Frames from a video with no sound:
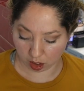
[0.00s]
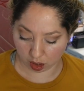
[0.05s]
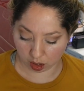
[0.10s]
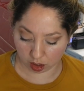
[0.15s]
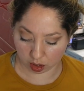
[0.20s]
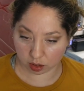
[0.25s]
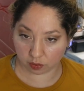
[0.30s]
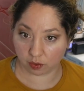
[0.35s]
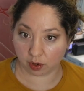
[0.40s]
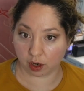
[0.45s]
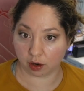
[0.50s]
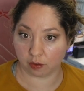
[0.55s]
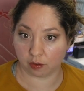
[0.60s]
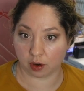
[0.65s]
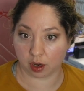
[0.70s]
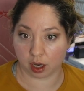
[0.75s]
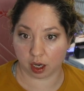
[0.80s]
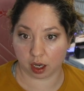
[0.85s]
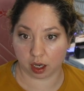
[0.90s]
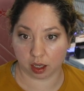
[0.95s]
Let's
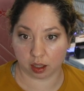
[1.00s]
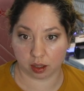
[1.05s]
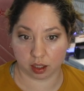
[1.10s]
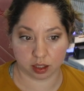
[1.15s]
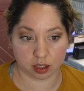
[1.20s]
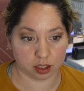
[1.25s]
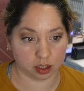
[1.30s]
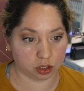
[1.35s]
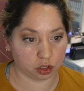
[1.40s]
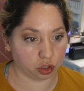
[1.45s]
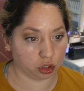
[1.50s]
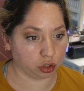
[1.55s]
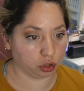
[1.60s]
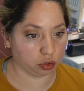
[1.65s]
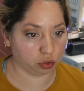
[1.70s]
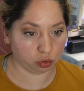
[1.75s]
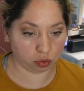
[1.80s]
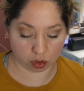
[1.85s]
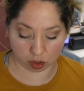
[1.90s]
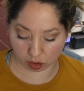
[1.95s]
verify. This is
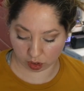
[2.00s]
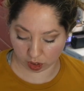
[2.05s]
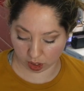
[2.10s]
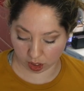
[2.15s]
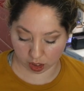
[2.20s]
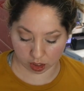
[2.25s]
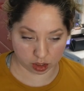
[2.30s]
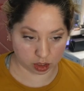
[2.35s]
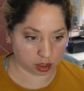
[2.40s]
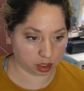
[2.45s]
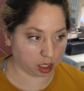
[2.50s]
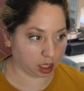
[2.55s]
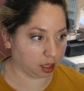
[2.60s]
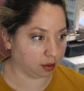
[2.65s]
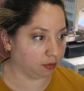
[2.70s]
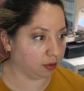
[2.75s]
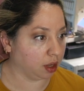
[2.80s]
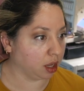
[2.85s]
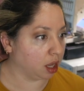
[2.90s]
2. Okay, save.